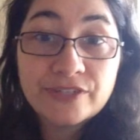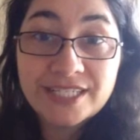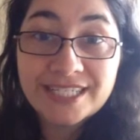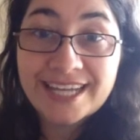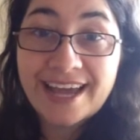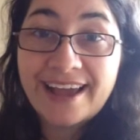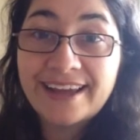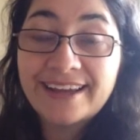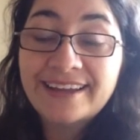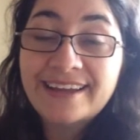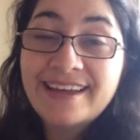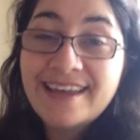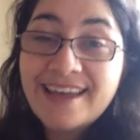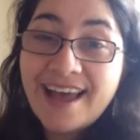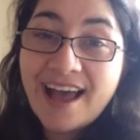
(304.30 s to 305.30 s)
a day,
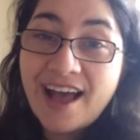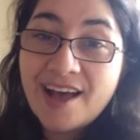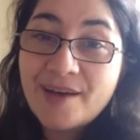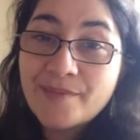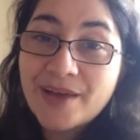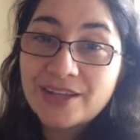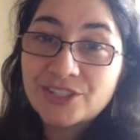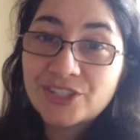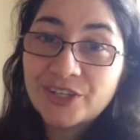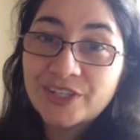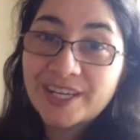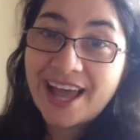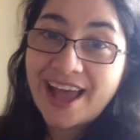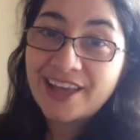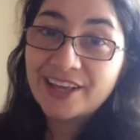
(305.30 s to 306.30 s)
and showed
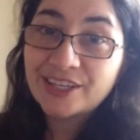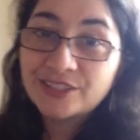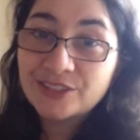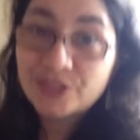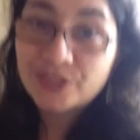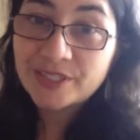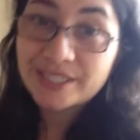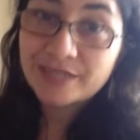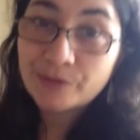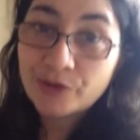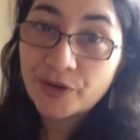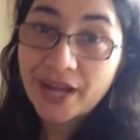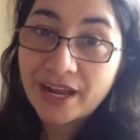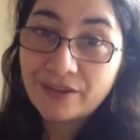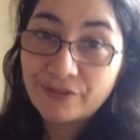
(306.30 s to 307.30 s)
you how you can do some
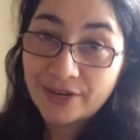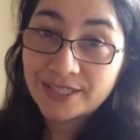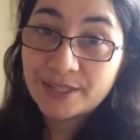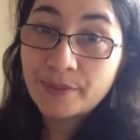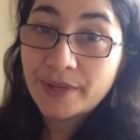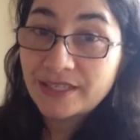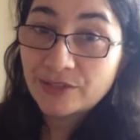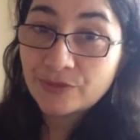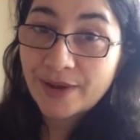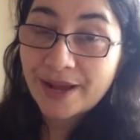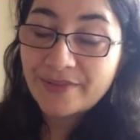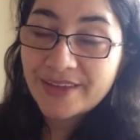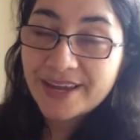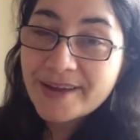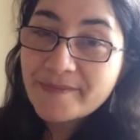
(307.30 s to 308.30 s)
creative recipes around
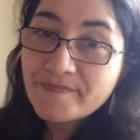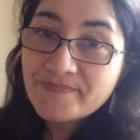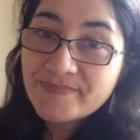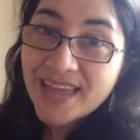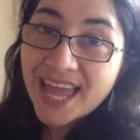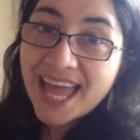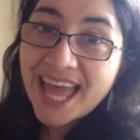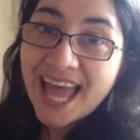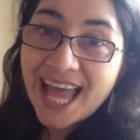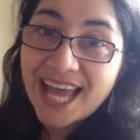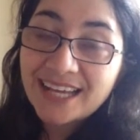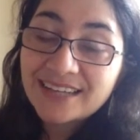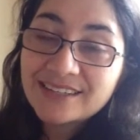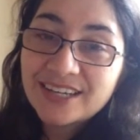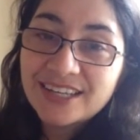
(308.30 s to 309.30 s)
that.
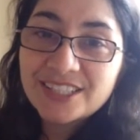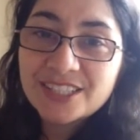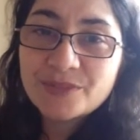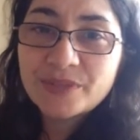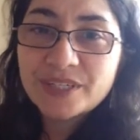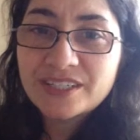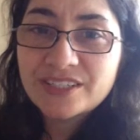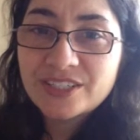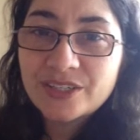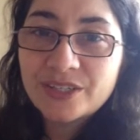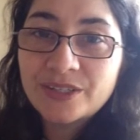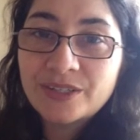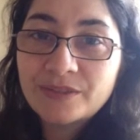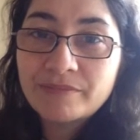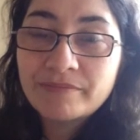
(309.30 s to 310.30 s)
And I just wanted
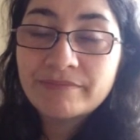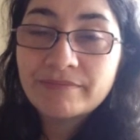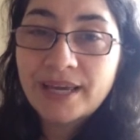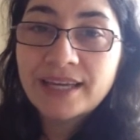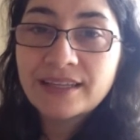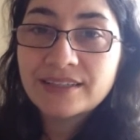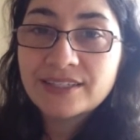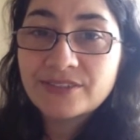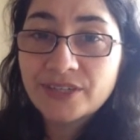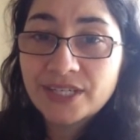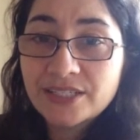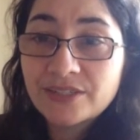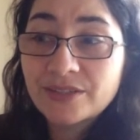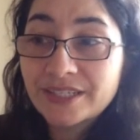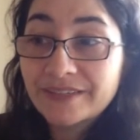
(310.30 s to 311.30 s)
to make this
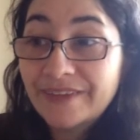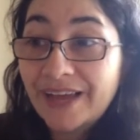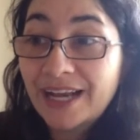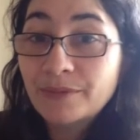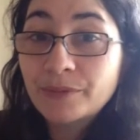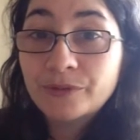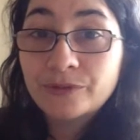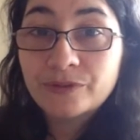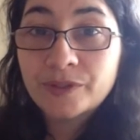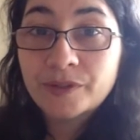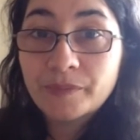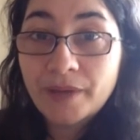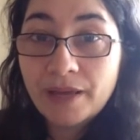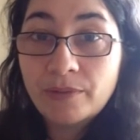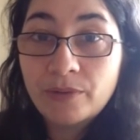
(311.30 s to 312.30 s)
resource available for the
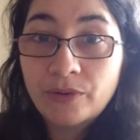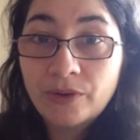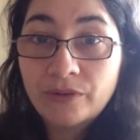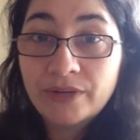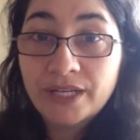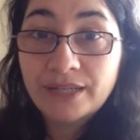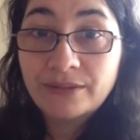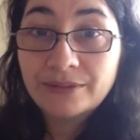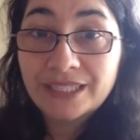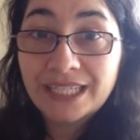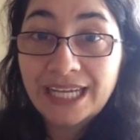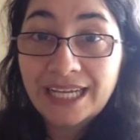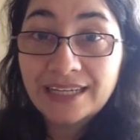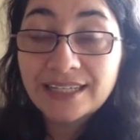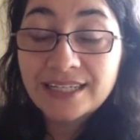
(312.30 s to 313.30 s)
people who really would
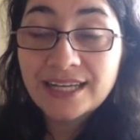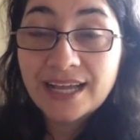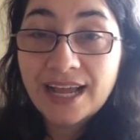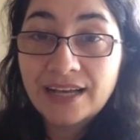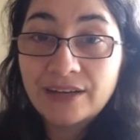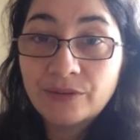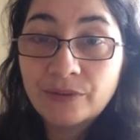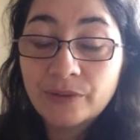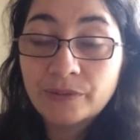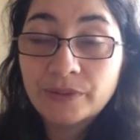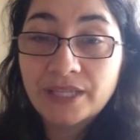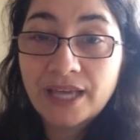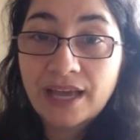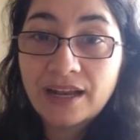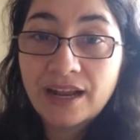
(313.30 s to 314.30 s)
need it and who would
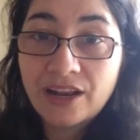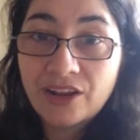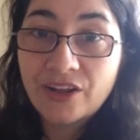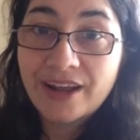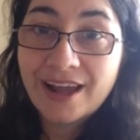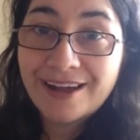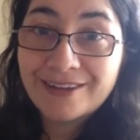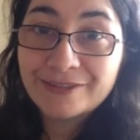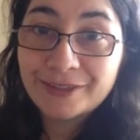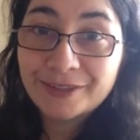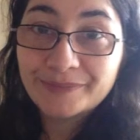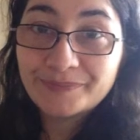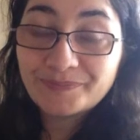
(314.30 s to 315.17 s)
get a lot out of it.